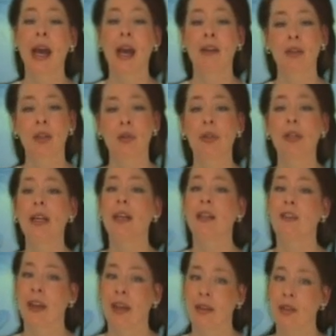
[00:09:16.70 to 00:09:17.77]
I have the unique
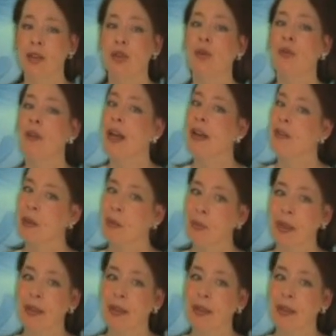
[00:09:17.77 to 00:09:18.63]
advantage of having